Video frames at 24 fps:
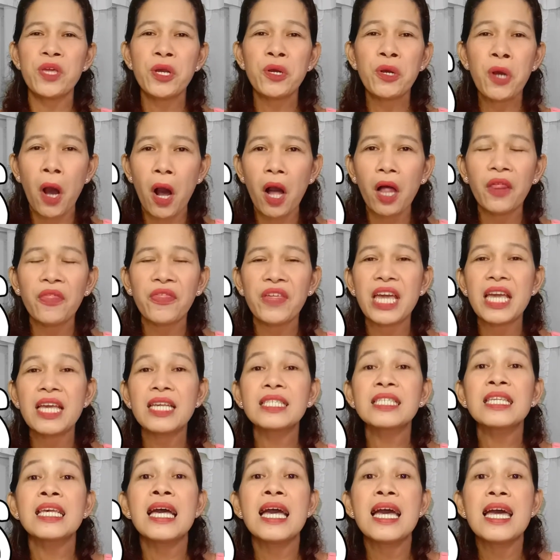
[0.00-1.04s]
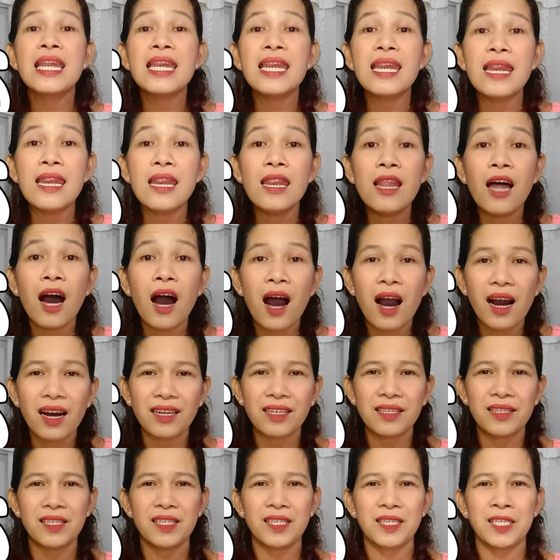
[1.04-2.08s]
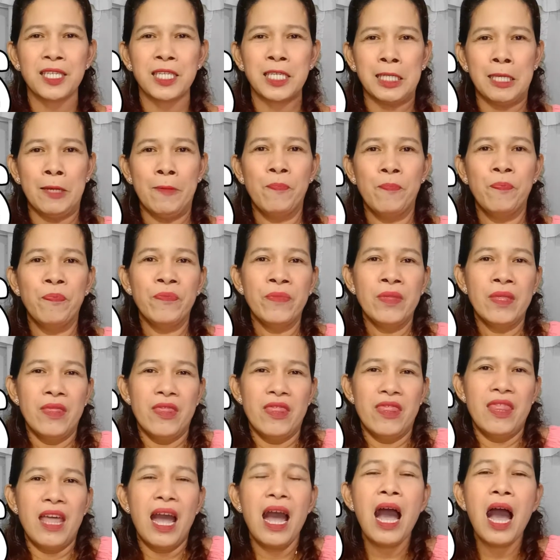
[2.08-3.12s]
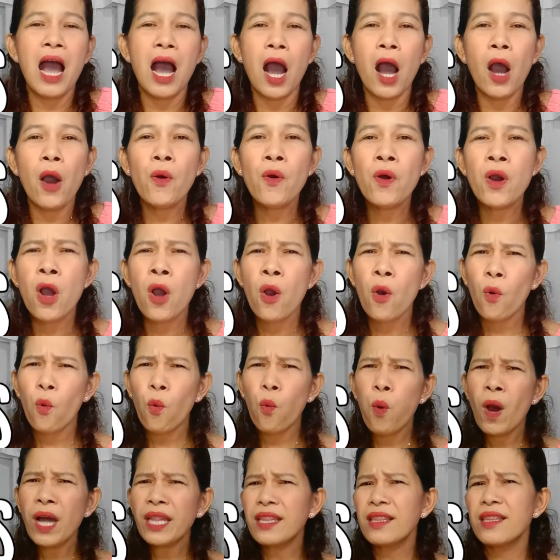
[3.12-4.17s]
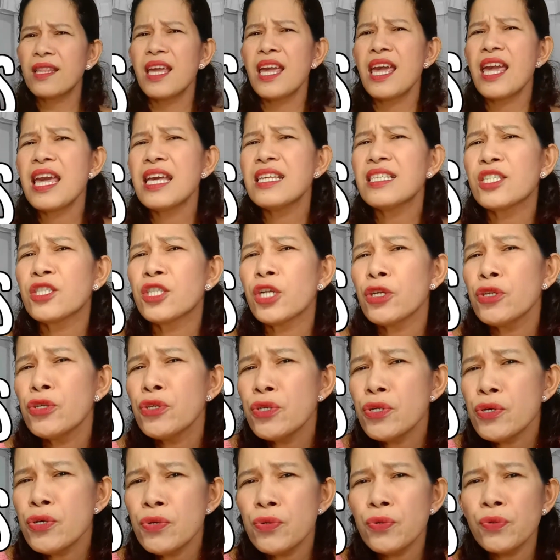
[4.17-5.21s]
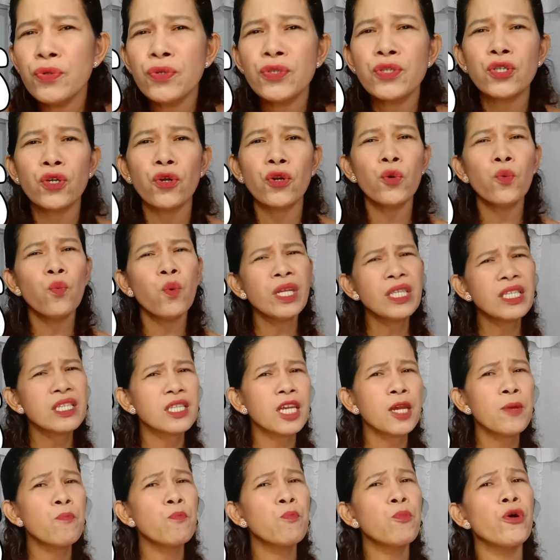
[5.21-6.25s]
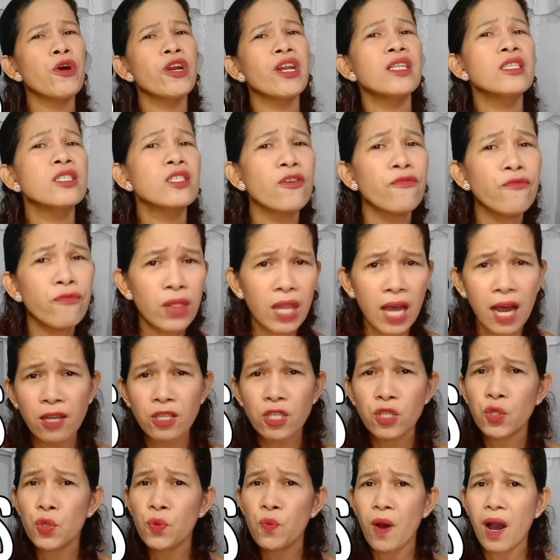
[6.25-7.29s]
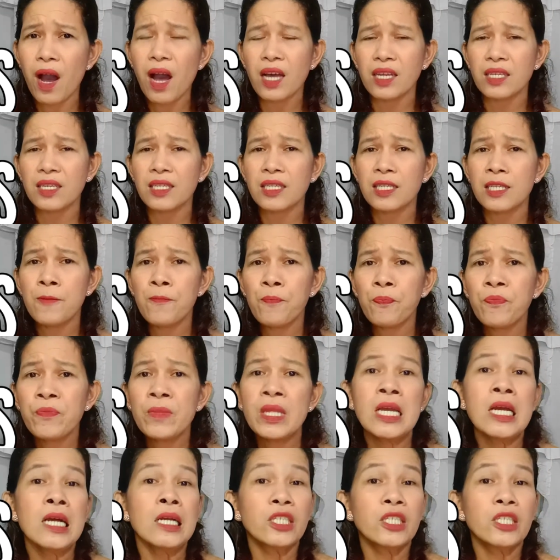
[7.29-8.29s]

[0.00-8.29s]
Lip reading: So we call these lungs. Now, is the use or what's the importance of lungs to us?